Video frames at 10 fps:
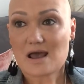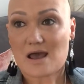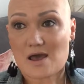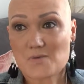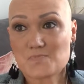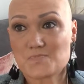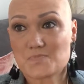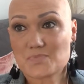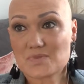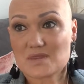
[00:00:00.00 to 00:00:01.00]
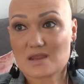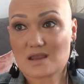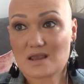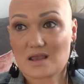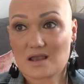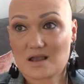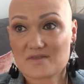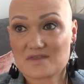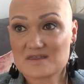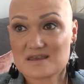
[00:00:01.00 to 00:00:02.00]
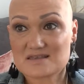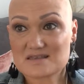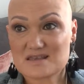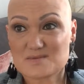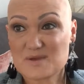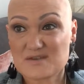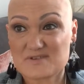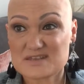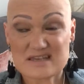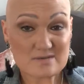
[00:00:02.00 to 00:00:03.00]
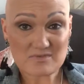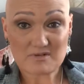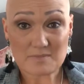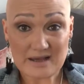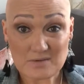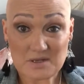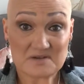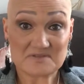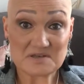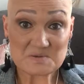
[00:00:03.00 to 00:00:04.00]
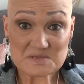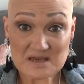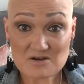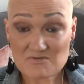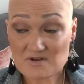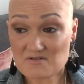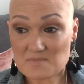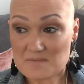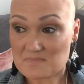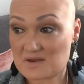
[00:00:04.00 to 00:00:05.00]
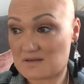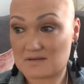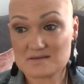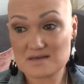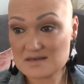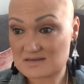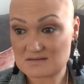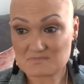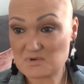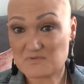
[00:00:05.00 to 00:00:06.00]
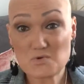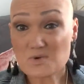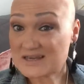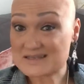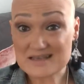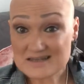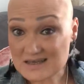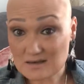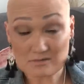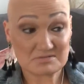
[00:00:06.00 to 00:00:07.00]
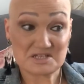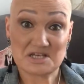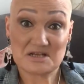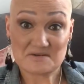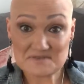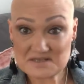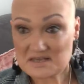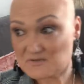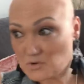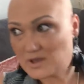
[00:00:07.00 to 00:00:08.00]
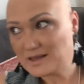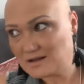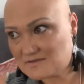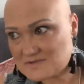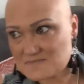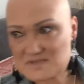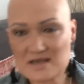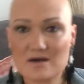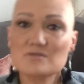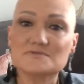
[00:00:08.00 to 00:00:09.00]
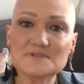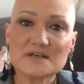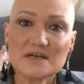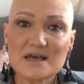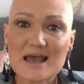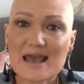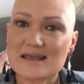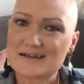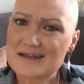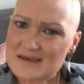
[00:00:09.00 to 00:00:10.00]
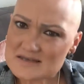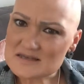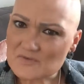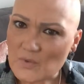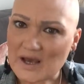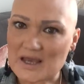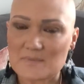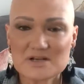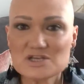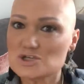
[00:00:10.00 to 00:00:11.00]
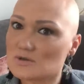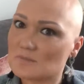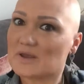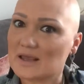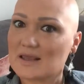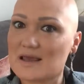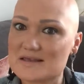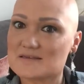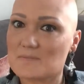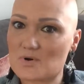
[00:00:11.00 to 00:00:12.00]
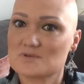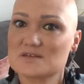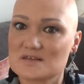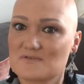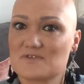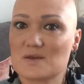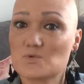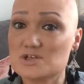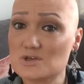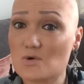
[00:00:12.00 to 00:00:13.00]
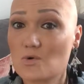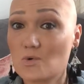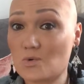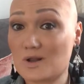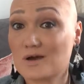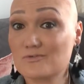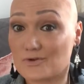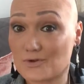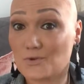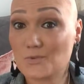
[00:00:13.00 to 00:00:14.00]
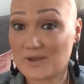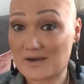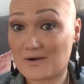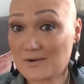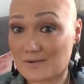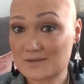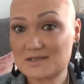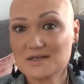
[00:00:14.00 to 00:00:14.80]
I think there's a bit of a stigma about loving yourself. I remember years, we've always said it, oh, she loves herself or he loves himself, in a negative way, but it shouldn't be. It's a positive thing. We should all love who we are.